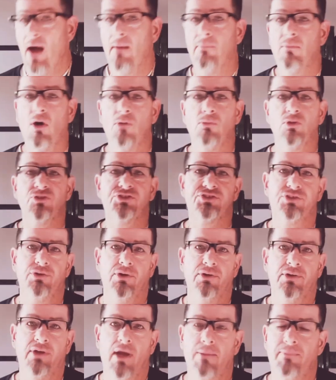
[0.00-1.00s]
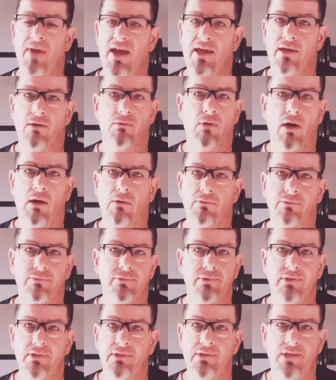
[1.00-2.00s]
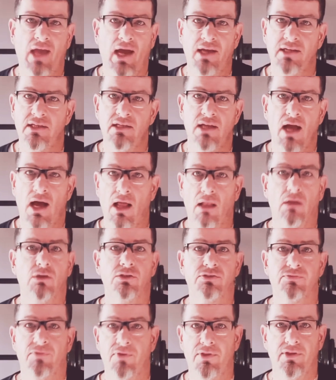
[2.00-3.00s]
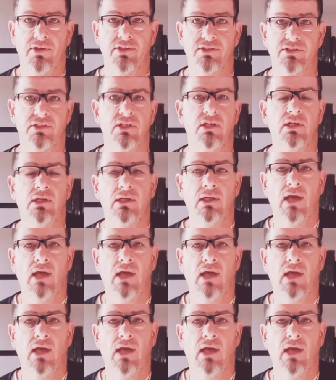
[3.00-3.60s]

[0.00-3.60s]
almost certain I paid around $90 for this. I